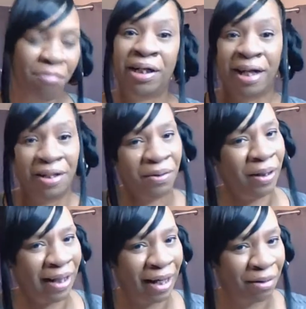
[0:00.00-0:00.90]
but I
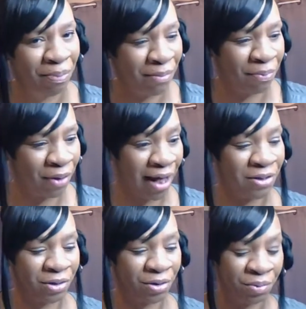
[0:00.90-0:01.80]
know a lot of people
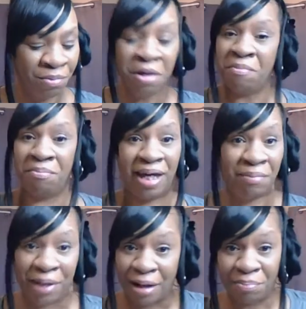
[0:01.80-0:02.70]
that do.
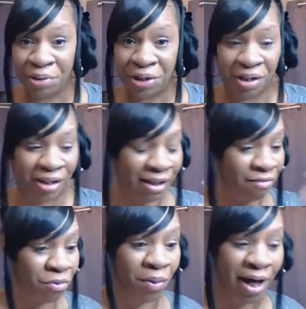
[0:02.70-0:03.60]
Maybe I'll put it in a
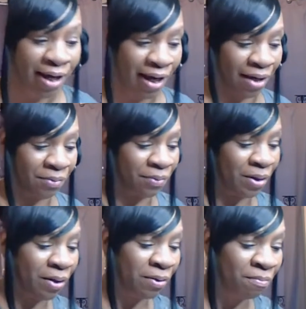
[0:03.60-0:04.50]
giveaway. I don't
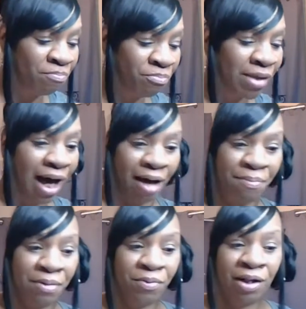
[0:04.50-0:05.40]
know. I've
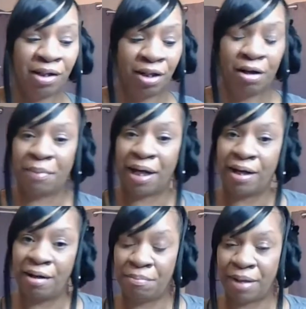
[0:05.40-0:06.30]
been working on my
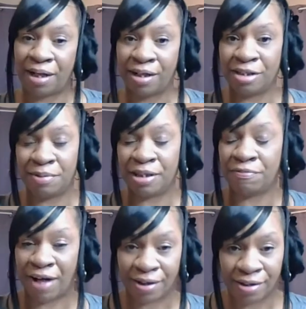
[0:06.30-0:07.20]
hub, my husband's
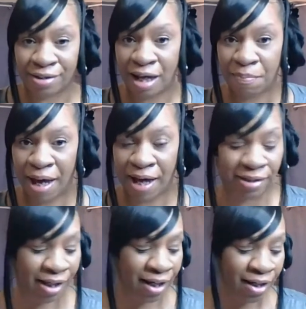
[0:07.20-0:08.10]
Father's Day
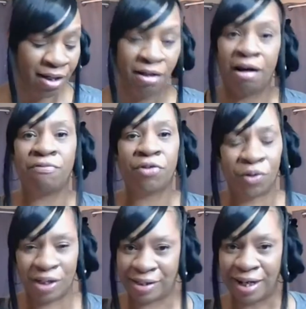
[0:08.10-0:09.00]
basket. Of
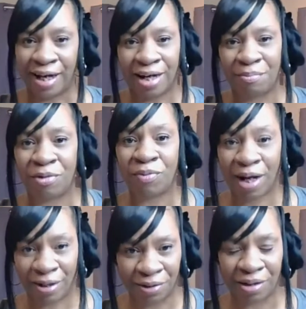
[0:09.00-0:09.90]
course, I got him a
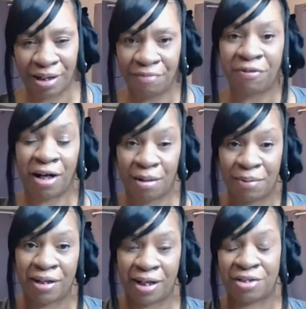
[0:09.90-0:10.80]
regular gift
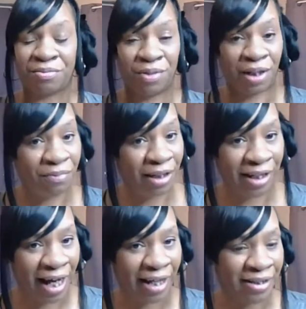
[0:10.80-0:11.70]
coming that's really really
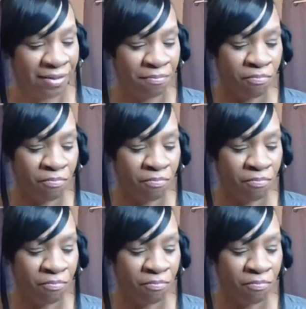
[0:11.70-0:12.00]
nice,